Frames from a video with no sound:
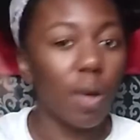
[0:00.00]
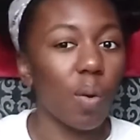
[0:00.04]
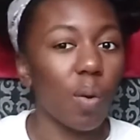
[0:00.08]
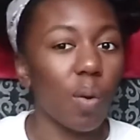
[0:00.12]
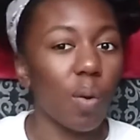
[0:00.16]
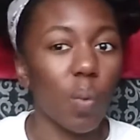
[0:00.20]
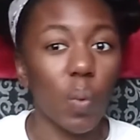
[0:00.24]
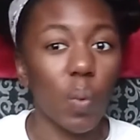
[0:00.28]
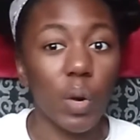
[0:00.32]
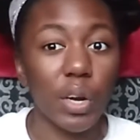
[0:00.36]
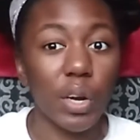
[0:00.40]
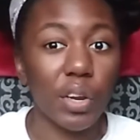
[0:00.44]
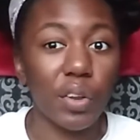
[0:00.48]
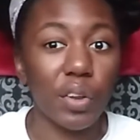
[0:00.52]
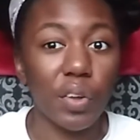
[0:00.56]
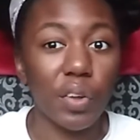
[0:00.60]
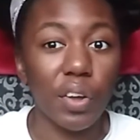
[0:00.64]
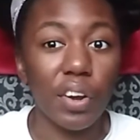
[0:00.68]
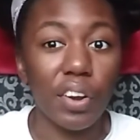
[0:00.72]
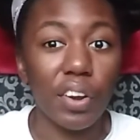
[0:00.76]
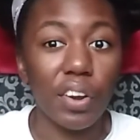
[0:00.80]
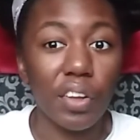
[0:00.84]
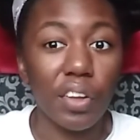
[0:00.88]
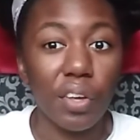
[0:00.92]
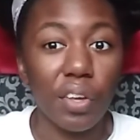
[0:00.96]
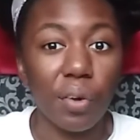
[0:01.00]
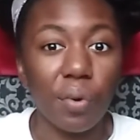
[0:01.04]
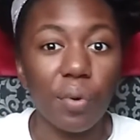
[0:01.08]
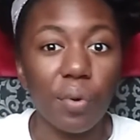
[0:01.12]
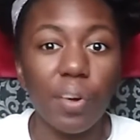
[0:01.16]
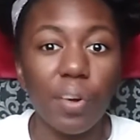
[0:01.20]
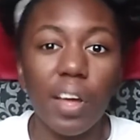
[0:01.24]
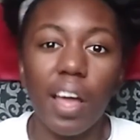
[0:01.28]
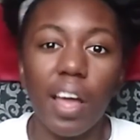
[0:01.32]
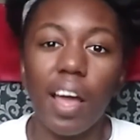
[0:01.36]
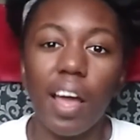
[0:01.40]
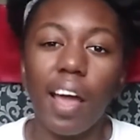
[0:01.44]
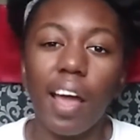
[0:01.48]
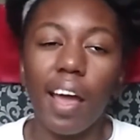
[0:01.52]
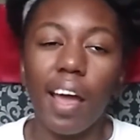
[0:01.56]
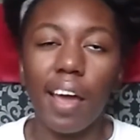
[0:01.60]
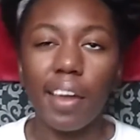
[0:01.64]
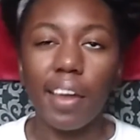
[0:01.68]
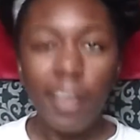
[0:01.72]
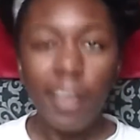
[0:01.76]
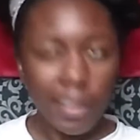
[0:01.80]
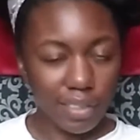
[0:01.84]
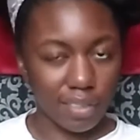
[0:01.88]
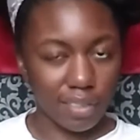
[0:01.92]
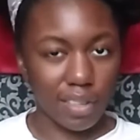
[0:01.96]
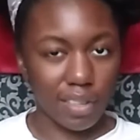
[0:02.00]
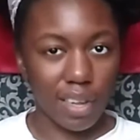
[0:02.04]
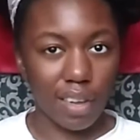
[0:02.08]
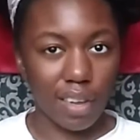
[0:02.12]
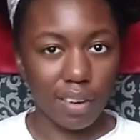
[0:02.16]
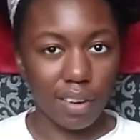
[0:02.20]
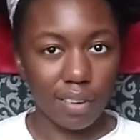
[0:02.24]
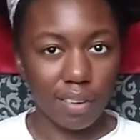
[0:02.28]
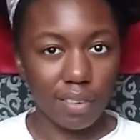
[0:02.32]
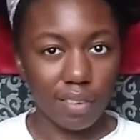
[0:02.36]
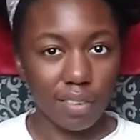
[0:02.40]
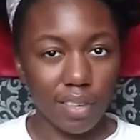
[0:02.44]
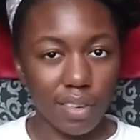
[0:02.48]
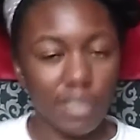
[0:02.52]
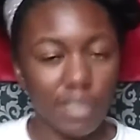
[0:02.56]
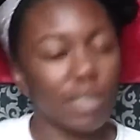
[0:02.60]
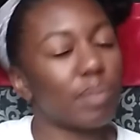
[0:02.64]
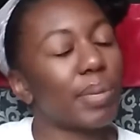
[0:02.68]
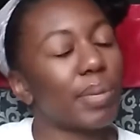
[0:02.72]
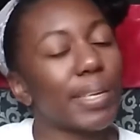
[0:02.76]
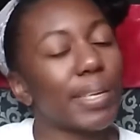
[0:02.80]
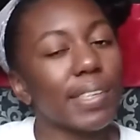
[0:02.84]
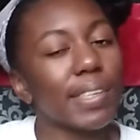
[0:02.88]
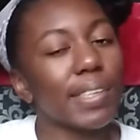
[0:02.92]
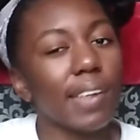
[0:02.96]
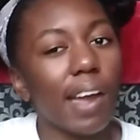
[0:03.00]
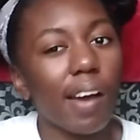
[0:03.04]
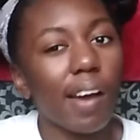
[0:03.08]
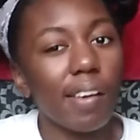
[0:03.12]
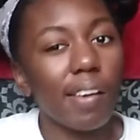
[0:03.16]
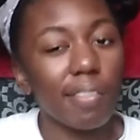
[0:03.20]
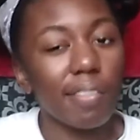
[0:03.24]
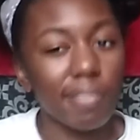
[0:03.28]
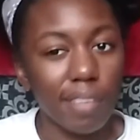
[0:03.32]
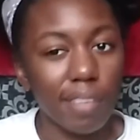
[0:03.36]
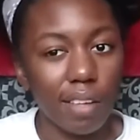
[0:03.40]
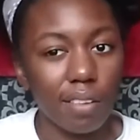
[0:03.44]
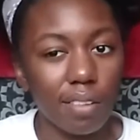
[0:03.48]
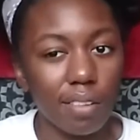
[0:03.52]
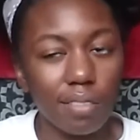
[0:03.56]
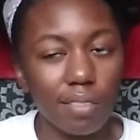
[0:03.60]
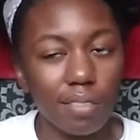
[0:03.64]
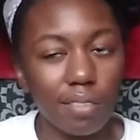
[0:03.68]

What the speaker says: What are you gonna do? And I said, it depends on how I feel.